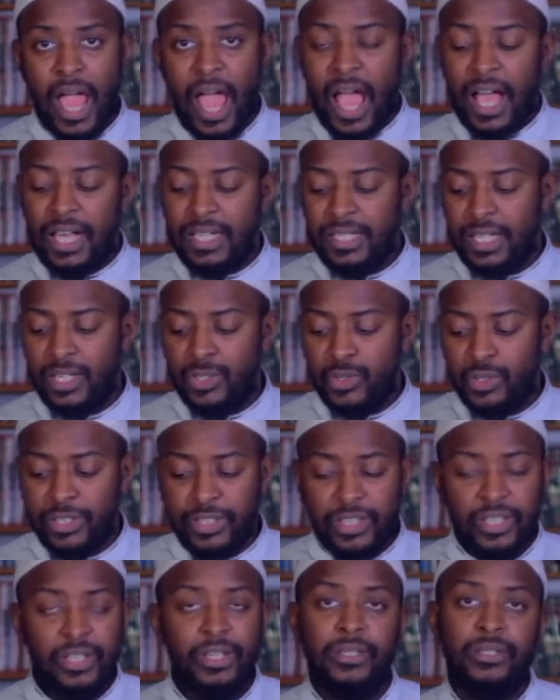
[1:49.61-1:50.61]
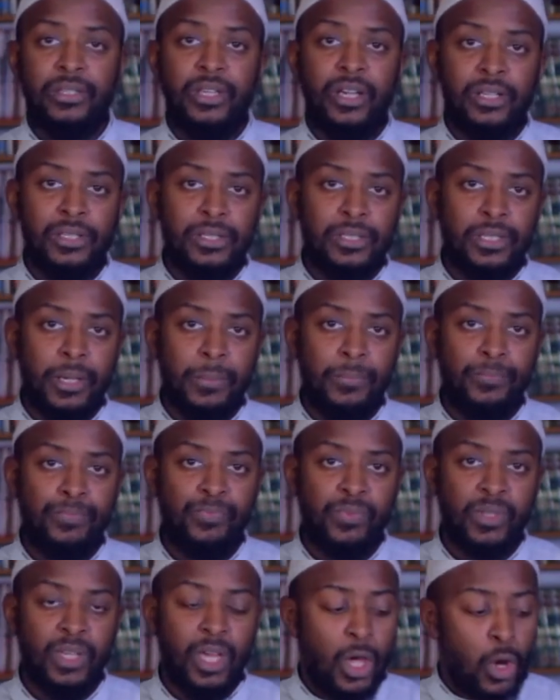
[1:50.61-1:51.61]
essentially they are the same.
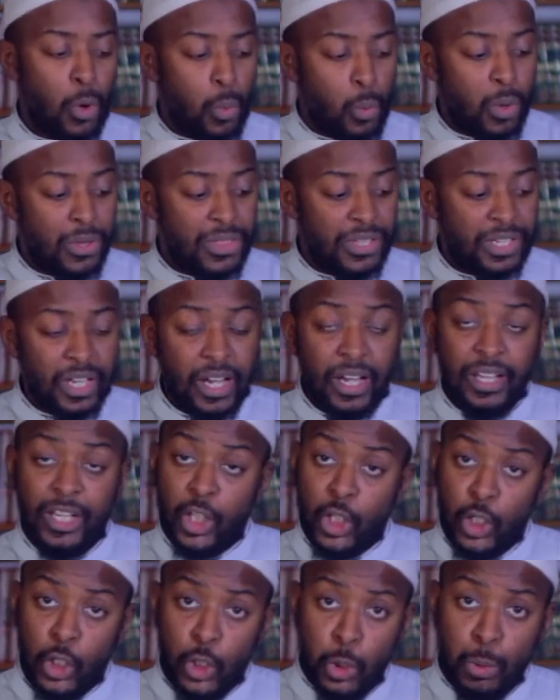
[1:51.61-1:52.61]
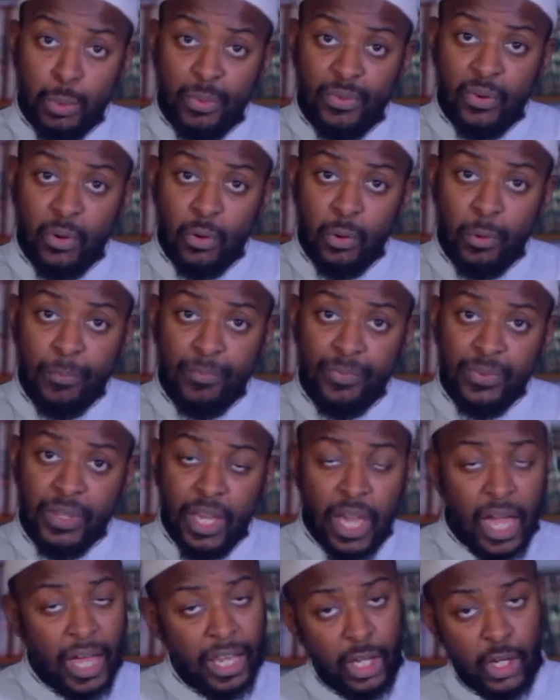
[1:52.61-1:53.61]
Whether they are in a cube form,
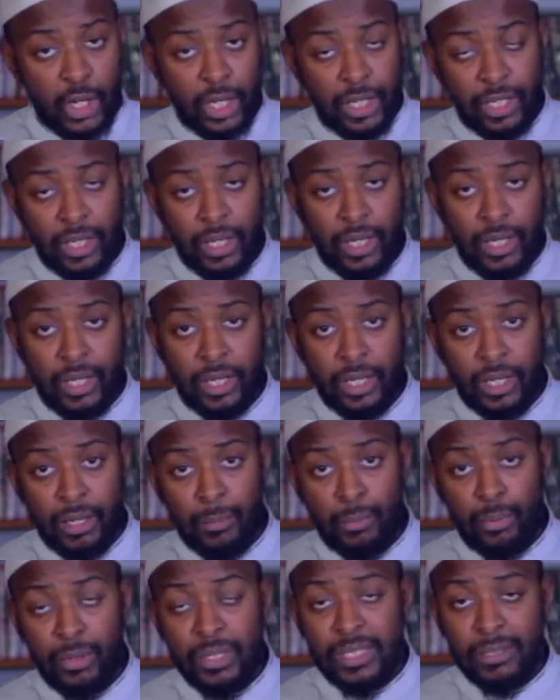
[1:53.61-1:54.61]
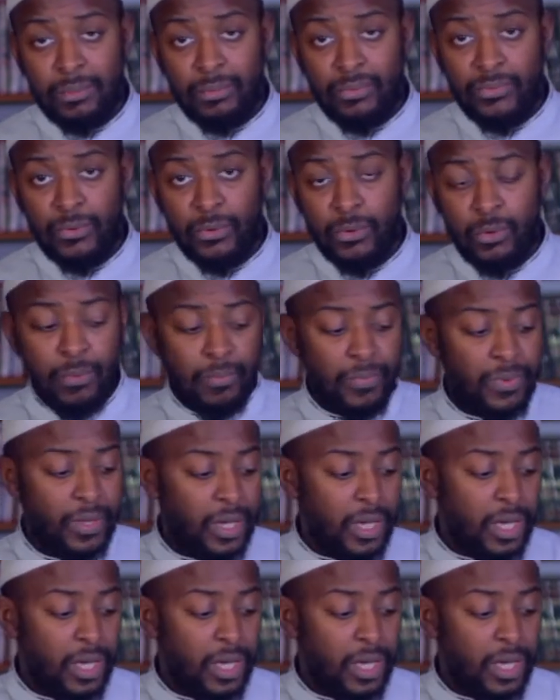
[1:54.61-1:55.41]
in a prism form,